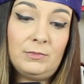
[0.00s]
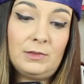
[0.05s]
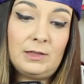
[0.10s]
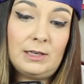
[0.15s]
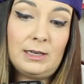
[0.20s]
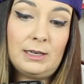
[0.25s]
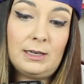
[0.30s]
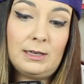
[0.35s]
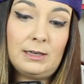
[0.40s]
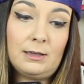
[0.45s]

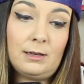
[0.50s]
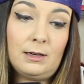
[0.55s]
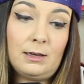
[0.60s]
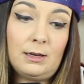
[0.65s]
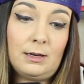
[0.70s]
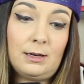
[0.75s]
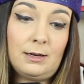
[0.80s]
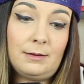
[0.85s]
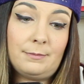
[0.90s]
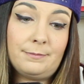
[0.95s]
the
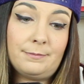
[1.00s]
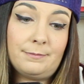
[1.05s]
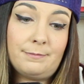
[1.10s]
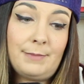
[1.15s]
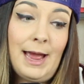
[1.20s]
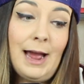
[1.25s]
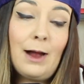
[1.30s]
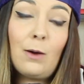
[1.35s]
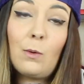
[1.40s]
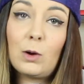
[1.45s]

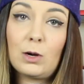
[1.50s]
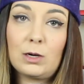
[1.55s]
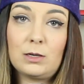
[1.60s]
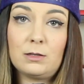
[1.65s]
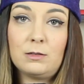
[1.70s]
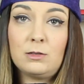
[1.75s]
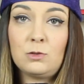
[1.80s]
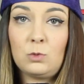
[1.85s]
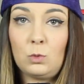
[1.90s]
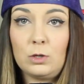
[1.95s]
power
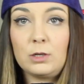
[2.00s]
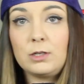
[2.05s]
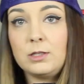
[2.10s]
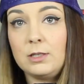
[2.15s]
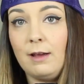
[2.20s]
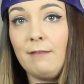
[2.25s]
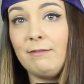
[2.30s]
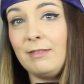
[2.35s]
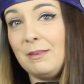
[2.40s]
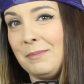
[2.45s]
source
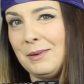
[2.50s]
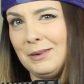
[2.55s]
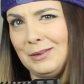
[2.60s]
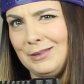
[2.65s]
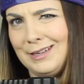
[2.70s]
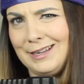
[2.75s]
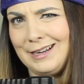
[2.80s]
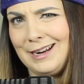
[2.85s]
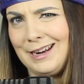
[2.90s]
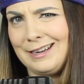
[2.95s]
of the
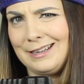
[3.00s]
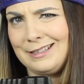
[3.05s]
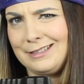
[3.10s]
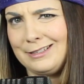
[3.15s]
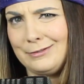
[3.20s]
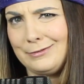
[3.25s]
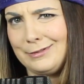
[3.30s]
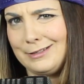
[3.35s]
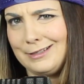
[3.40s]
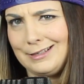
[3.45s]
building, I guess
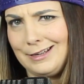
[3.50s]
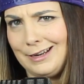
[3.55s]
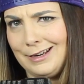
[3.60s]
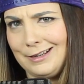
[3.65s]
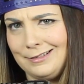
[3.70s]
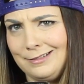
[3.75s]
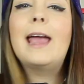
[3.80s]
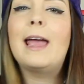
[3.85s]
you would say.